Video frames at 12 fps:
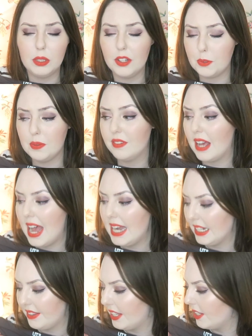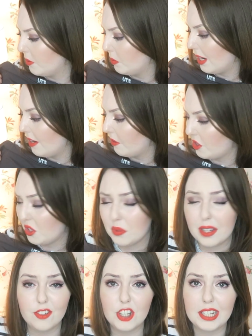Well, to be fair, any of this I would just
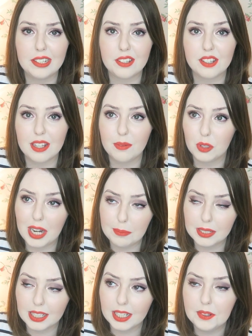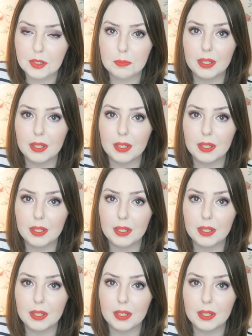wear with jeans because I'm crap at clothes,